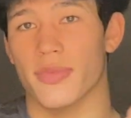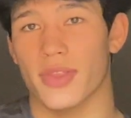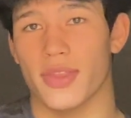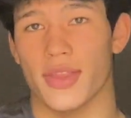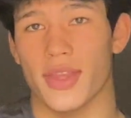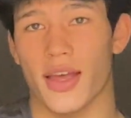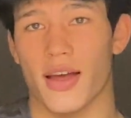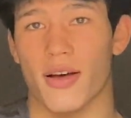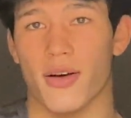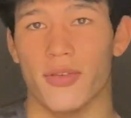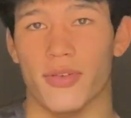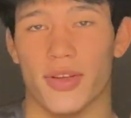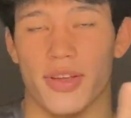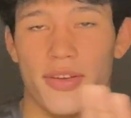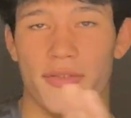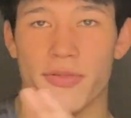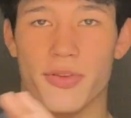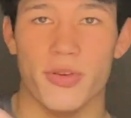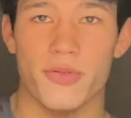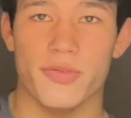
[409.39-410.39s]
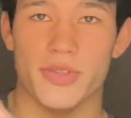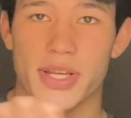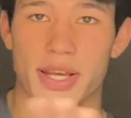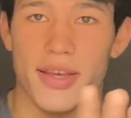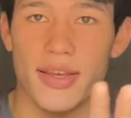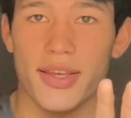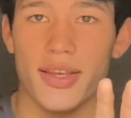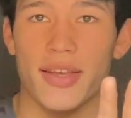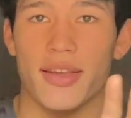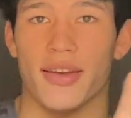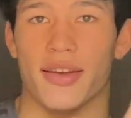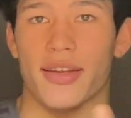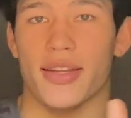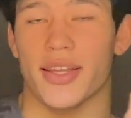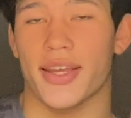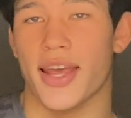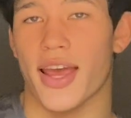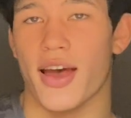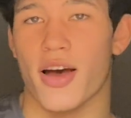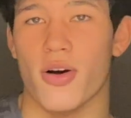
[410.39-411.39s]
Now, if you've taken
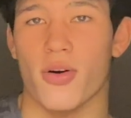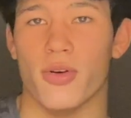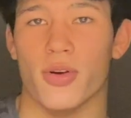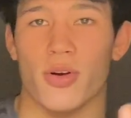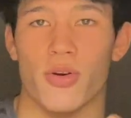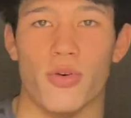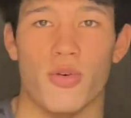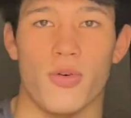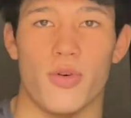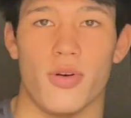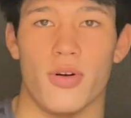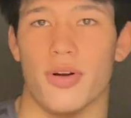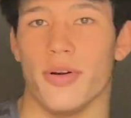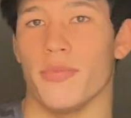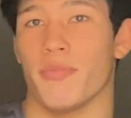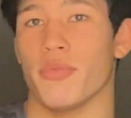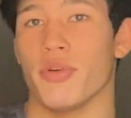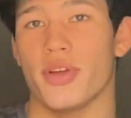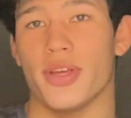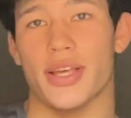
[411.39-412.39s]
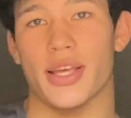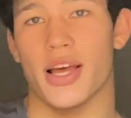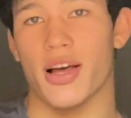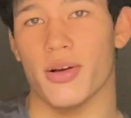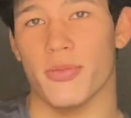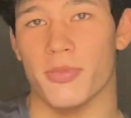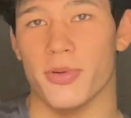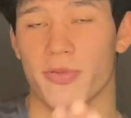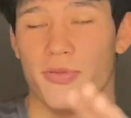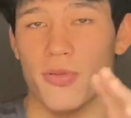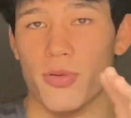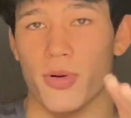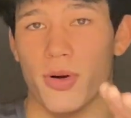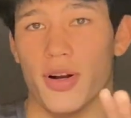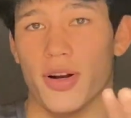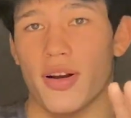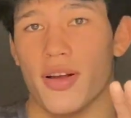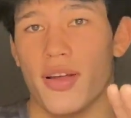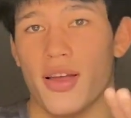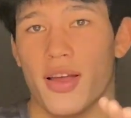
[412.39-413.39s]
calc or pre-calc before,